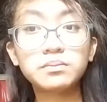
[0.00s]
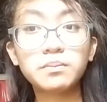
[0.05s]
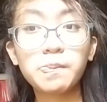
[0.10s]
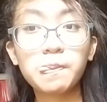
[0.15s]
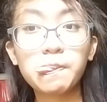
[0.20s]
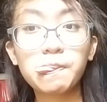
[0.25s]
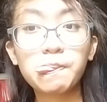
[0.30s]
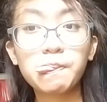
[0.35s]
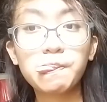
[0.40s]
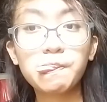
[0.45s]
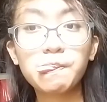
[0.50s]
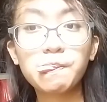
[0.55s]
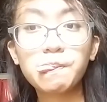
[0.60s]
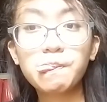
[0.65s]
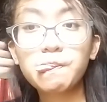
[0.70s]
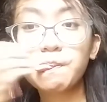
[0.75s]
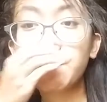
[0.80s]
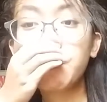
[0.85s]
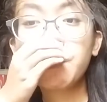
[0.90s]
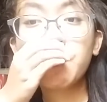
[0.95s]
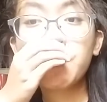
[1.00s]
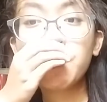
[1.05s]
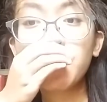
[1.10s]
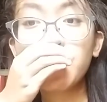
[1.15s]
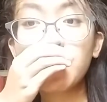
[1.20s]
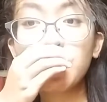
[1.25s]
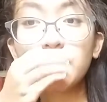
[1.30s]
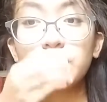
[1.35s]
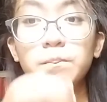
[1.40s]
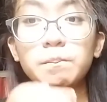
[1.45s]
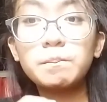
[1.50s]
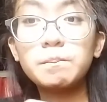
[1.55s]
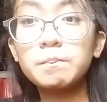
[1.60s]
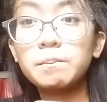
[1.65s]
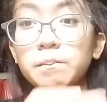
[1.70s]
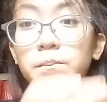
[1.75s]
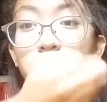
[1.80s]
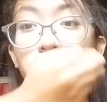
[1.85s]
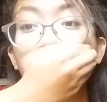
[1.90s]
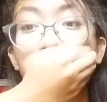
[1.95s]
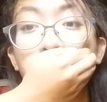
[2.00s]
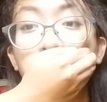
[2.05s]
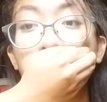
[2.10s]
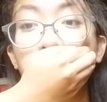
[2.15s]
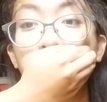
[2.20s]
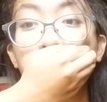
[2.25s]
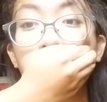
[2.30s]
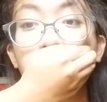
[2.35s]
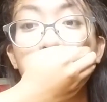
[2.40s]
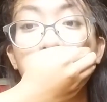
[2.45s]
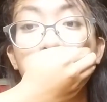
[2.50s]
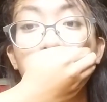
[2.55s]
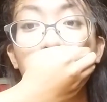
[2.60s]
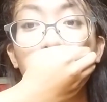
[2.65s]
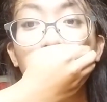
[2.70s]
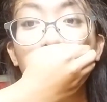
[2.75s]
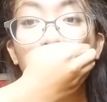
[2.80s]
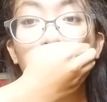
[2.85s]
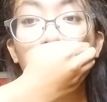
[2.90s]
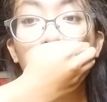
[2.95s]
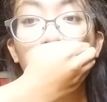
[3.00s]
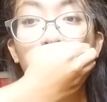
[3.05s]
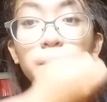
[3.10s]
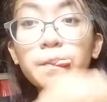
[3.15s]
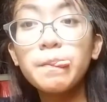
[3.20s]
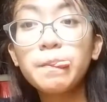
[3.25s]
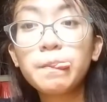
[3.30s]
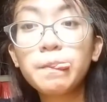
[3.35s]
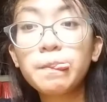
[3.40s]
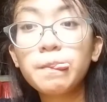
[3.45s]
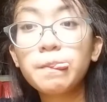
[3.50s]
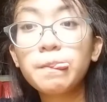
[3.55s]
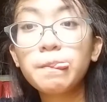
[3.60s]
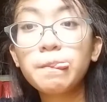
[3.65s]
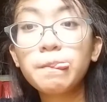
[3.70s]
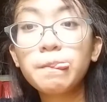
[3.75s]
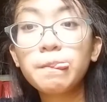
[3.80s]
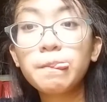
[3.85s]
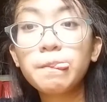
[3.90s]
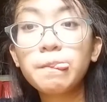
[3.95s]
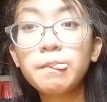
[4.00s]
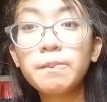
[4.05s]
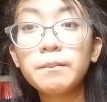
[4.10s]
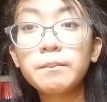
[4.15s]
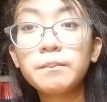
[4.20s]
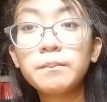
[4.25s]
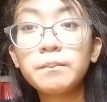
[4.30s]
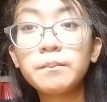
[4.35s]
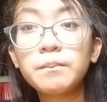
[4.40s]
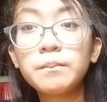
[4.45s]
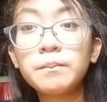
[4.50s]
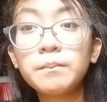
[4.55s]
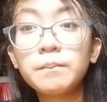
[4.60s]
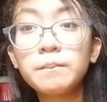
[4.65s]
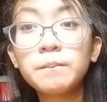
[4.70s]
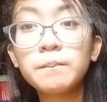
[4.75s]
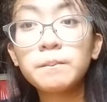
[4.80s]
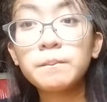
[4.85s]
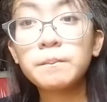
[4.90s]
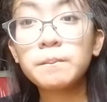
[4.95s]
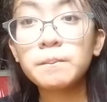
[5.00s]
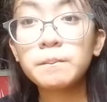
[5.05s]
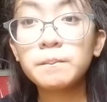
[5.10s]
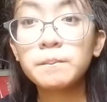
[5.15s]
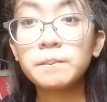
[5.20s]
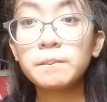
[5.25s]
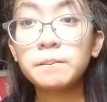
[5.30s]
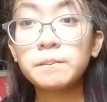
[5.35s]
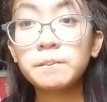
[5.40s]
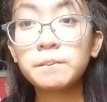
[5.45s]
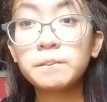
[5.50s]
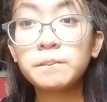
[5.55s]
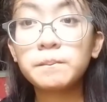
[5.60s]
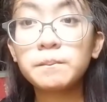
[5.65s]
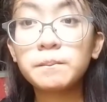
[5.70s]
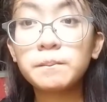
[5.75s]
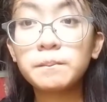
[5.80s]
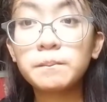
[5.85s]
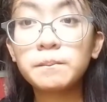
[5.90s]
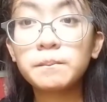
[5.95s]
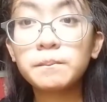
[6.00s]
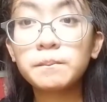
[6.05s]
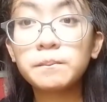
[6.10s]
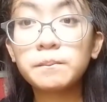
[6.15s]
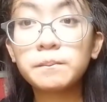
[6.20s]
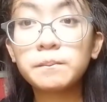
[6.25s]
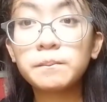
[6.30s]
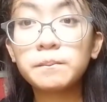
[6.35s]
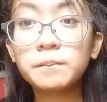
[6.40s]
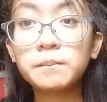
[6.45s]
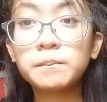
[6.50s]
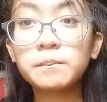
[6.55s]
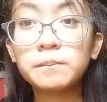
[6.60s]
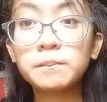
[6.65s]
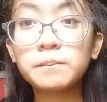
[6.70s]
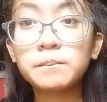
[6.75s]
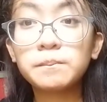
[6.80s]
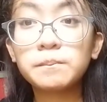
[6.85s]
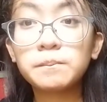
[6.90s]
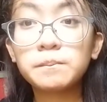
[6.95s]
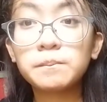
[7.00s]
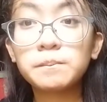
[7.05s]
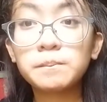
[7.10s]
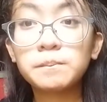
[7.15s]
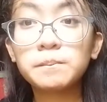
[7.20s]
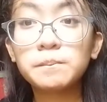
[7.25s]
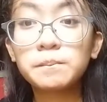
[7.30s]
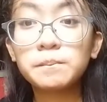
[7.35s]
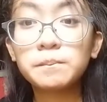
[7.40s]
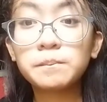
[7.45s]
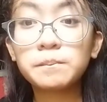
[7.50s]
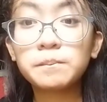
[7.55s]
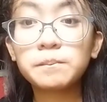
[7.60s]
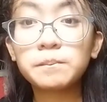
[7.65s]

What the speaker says: No one is speaking in this clip.